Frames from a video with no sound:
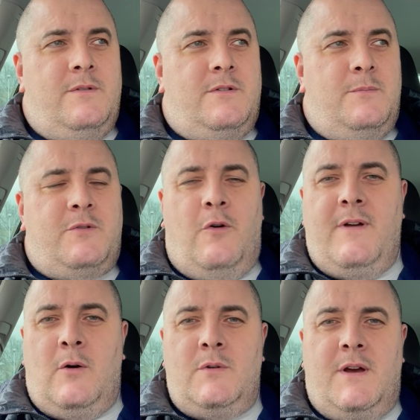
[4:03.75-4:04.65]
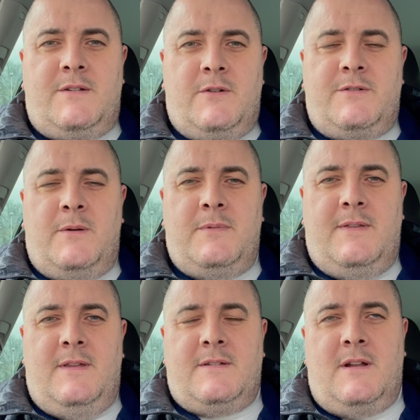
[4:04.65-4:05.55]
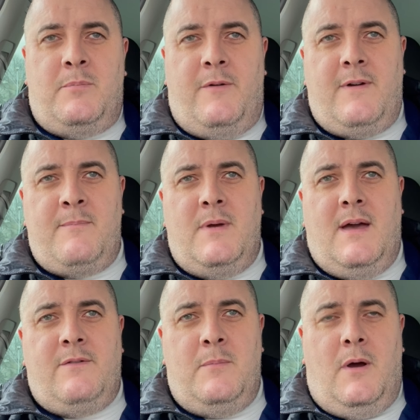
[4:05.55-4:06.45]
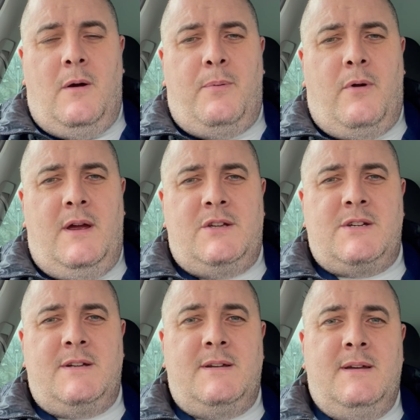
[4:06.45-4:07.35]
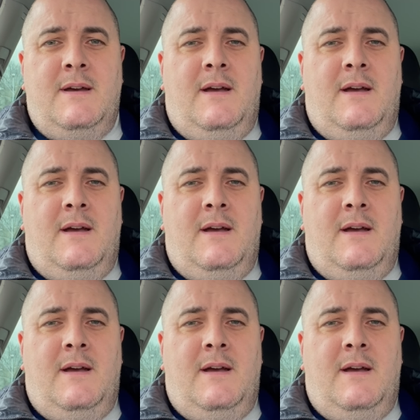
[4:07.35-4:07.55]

of some sort of illness or something that's going to prevent me having my operation.